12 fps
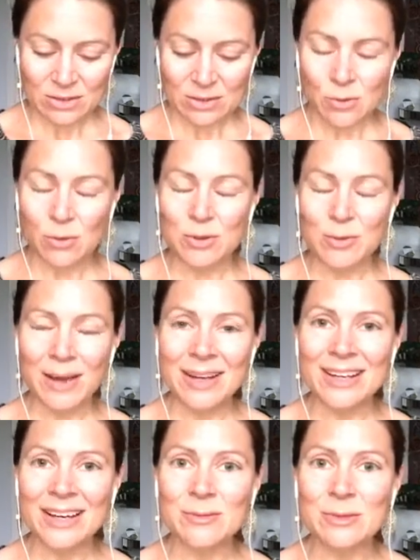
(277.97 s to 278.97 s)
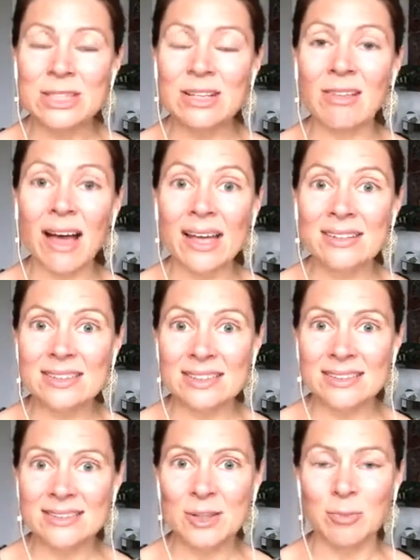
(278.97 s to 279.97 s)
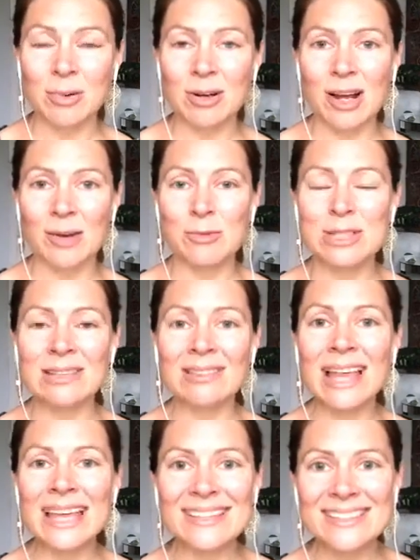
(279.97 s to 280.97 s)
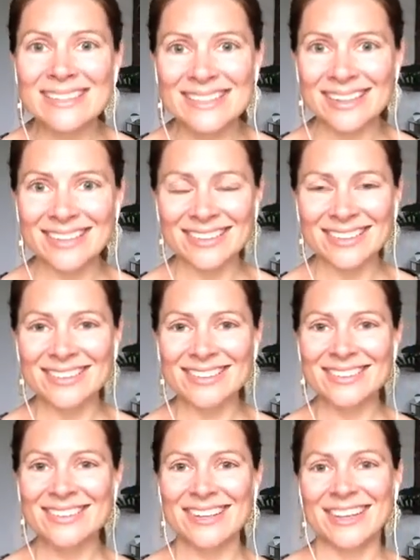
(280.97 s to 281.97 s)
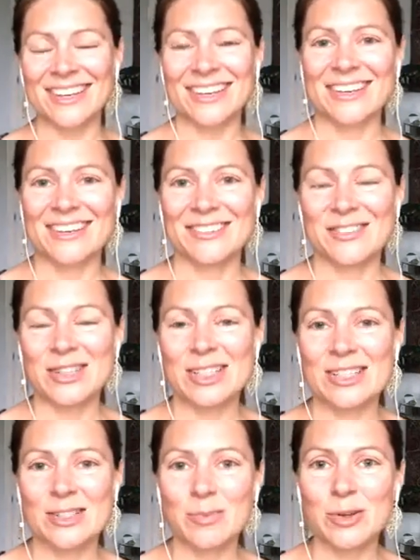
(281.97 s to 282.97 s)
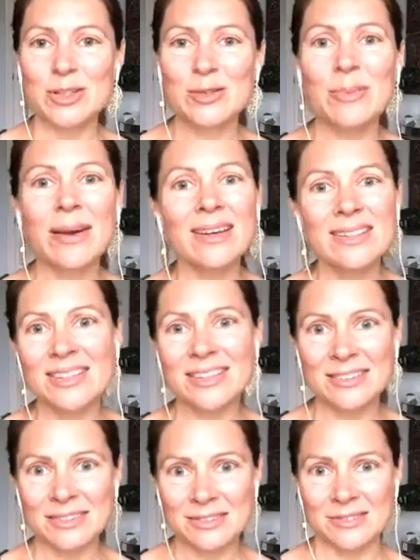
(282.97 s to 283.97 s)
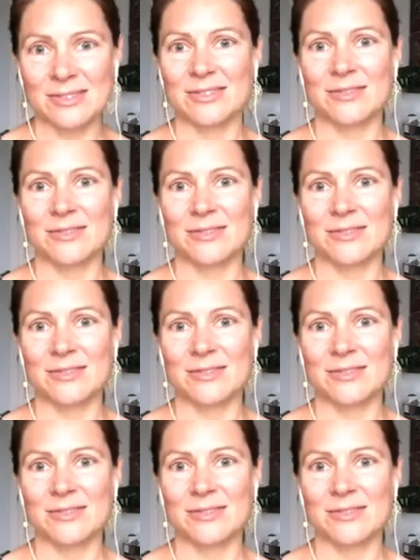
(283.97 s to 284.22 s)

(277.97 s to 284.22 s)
So depending on which glasses you put on, which lenses, which perspective